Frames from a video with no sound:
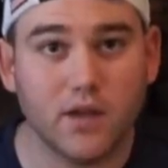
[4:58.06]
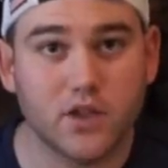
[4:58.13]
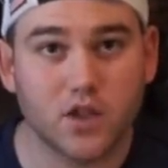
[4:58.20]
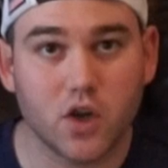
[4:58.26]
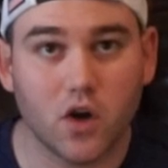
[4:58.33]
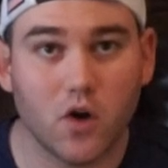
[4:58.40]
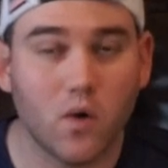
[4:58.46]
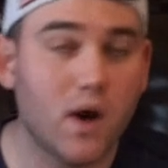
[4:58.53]

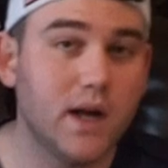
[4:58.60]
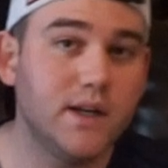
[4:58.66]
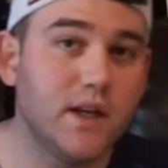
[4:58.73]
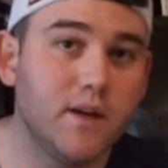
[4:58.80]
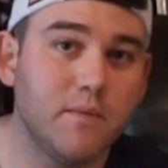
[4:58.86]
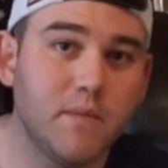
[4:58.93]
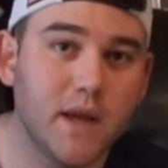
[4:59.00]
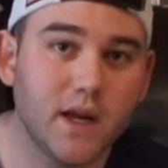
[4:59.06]
so I
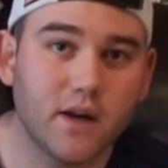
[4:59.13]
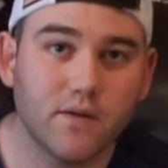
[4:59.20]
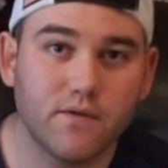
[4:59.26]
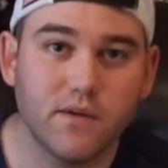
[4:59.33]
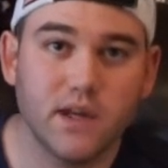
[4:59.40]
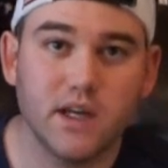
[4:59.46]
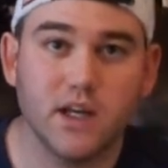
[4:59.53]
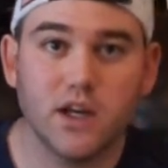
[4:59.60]
didn't make a
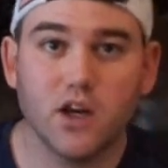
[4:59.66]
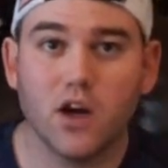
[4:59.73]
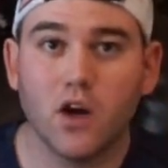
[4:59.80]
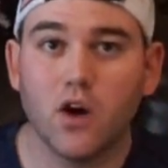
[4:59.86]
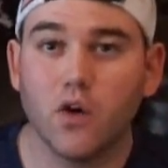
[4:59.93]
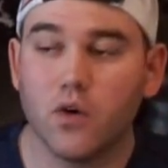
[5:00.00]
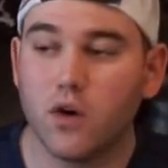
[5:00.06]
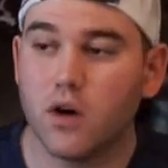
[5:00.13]

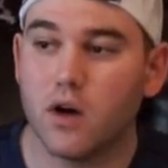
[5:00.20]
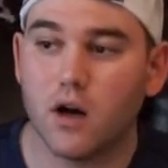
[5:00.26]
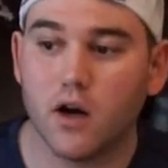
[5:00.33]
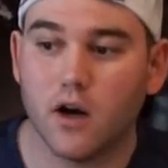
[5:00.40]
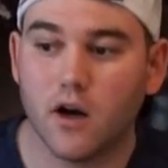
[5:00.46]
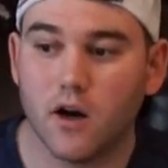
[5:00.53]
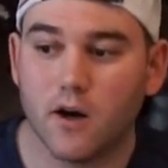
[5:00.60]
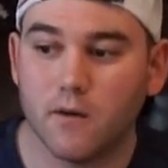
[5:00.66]
video.
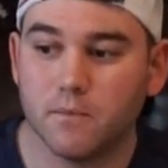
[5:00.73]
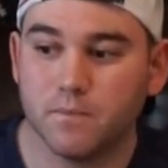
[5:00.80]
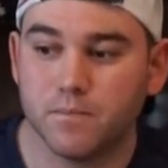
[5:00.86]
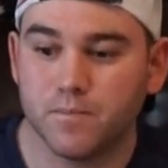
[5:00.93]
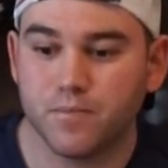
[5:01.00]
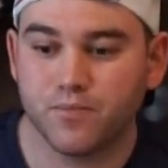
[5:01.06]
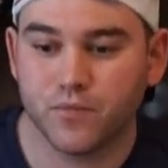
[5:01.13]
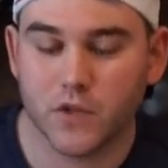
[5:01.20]

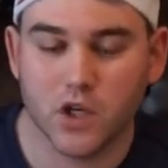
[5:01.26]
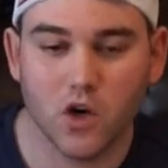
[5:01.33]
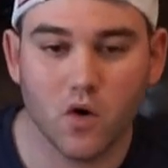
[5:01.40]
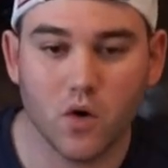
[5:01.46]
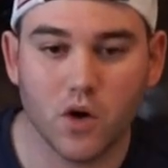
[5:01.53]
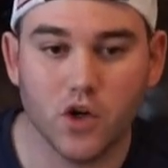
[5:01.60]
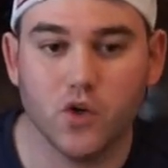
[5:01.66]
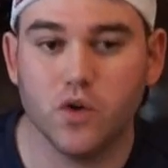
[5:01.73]

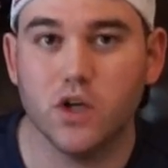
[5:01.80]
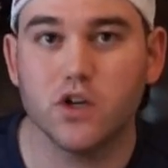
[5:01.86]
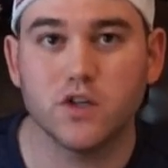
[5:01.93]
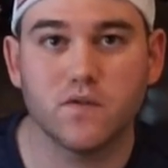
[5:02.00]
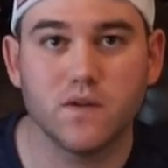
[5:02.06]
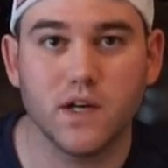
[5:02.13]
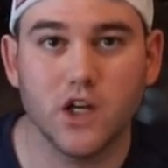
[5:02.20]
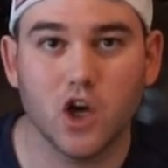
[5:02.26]
A New
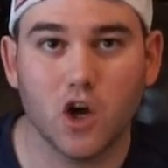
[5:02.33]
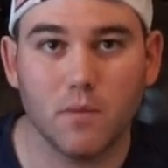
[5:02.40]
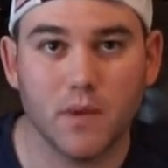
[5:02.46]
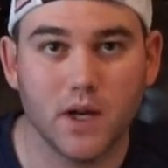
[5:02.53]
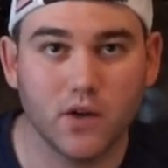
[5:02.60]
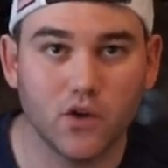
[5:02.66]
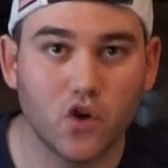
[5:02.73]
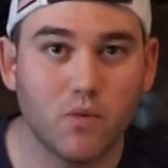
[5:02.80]
Year's video. I've
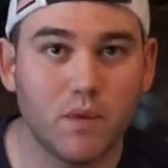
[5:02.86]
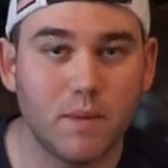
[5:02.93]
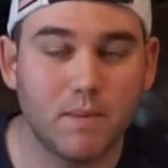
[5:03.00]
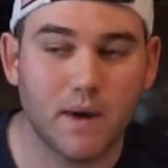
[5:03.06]
been a little bit